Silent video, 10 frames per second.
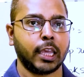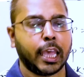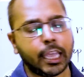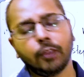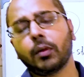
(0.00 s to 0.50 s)

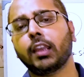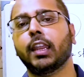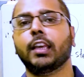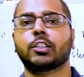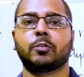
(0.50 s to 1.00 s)
In my
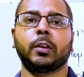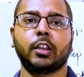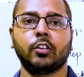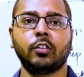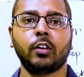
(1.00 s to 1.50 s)
next
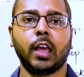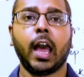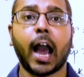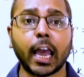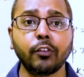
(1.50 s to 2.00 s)
video,
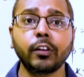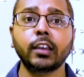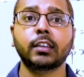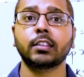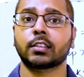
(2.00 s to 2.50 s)
I
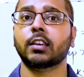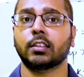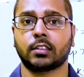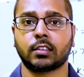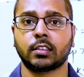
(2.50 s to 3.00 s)
will
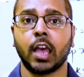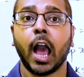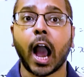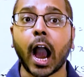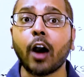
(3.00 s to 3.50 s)
discuss
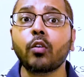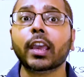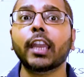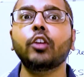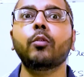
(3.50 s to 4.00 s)
how
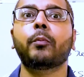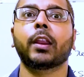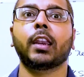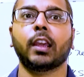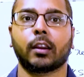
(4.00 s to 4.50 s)
can you
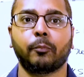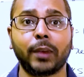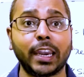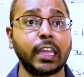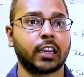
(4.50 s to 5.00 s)

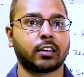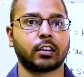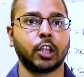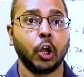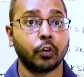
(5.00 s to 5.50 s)
predict
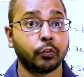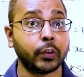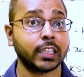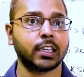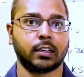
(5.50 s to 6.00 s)

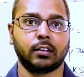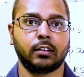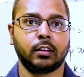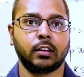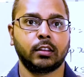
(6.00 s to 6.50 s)
whether
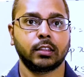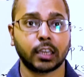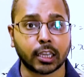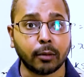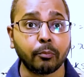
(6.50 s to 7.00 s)

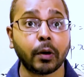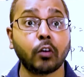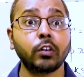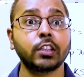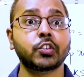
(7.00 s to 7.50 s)
the
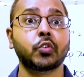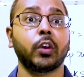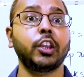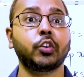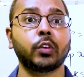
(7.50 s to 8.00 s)
compound is
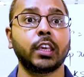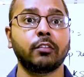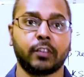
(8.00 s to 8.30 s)
going to give